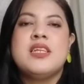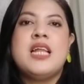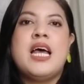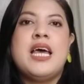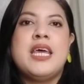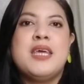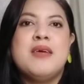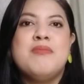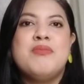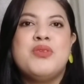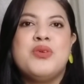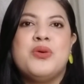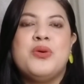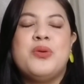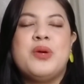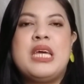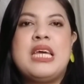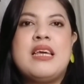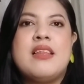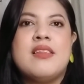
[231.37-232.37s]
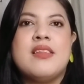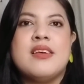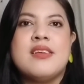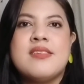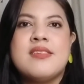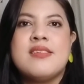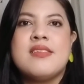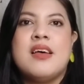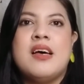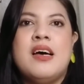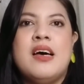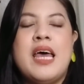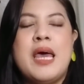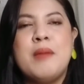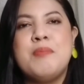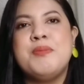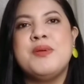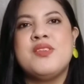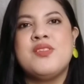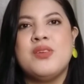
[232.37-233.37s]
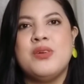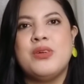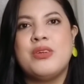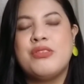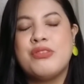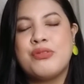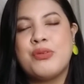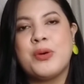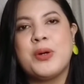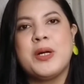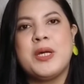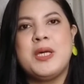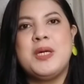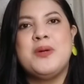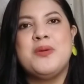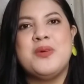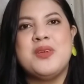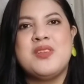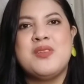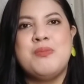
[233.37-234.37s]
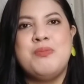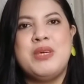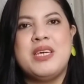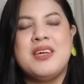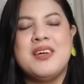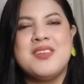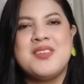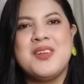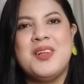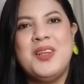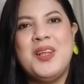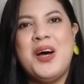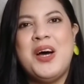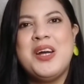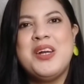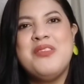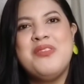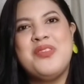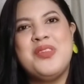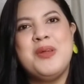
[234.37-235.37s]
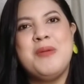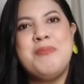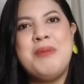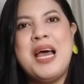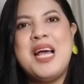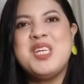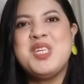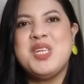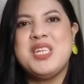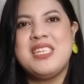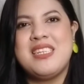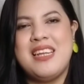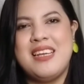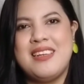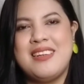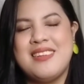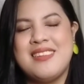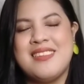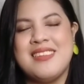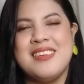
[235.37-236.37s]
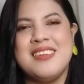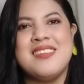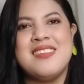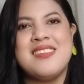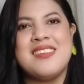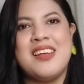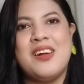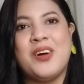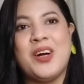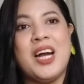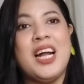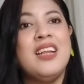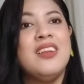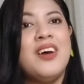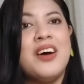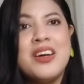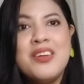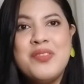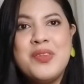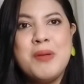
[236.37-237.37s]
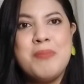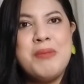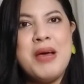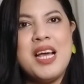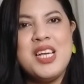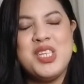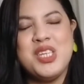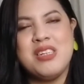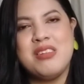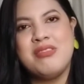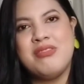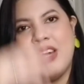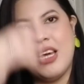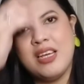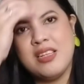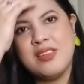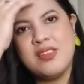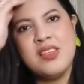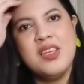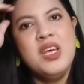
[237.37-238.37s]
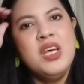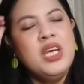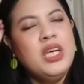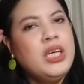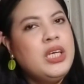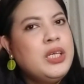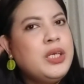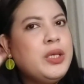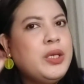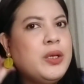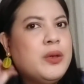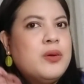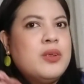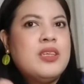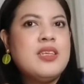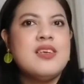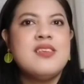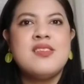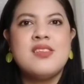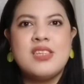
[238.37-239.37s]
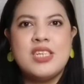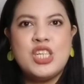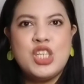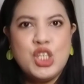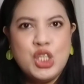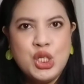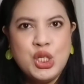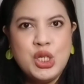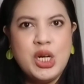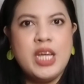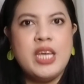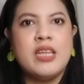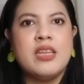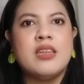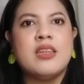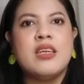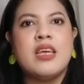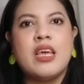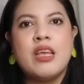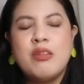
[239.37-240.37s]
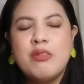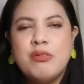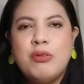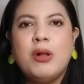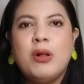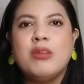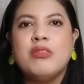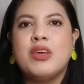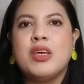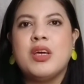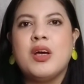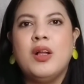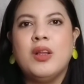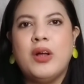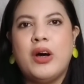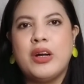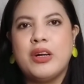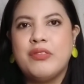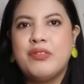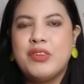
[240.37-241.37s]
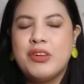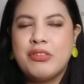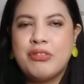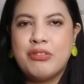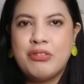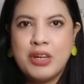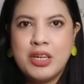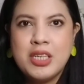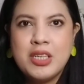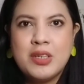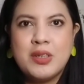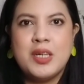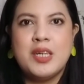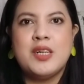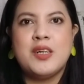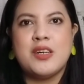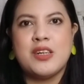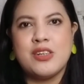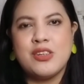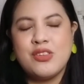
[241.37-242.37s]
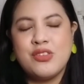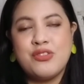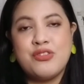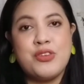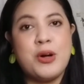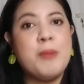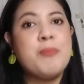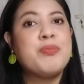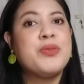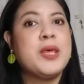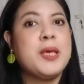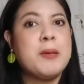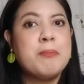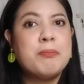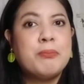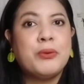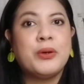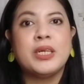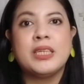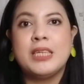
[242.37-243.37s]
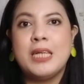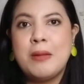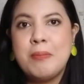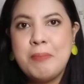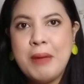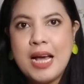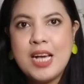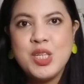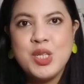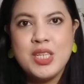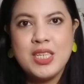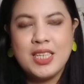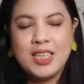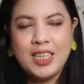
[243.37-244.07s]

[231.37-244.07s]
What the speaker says: I am doing this episode for you is because a lot of the pageant netizens, or a lot of the pageant fans, noticed a trend involving a lot of the frontrunners from the important pageant